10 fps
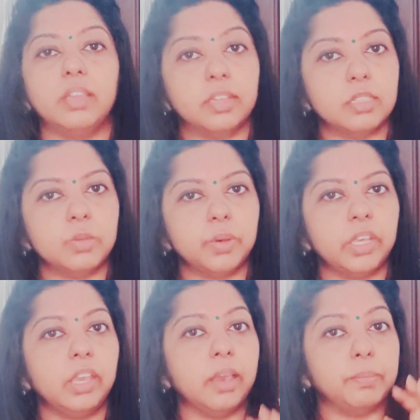that's
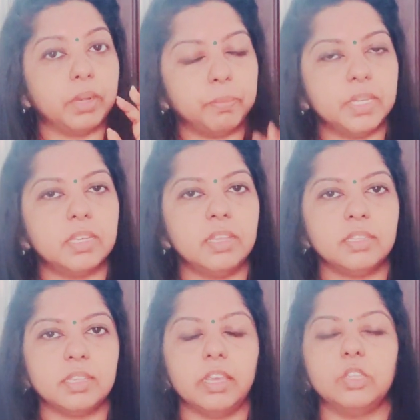why I'm
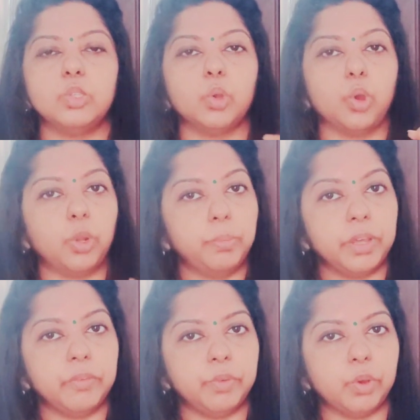repeatedly saying to all
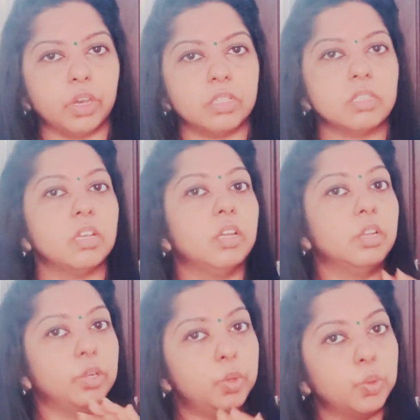my viewers,
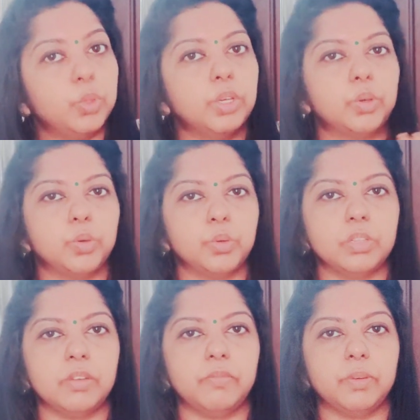do the
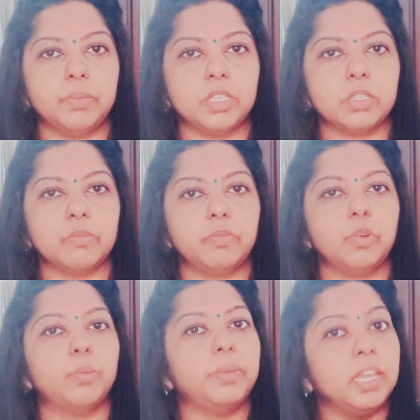course information
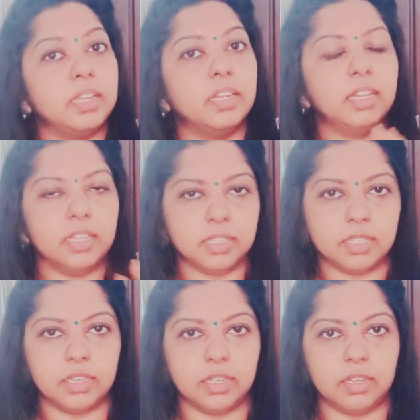form in
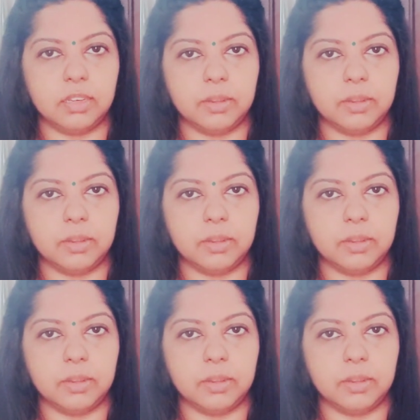detail.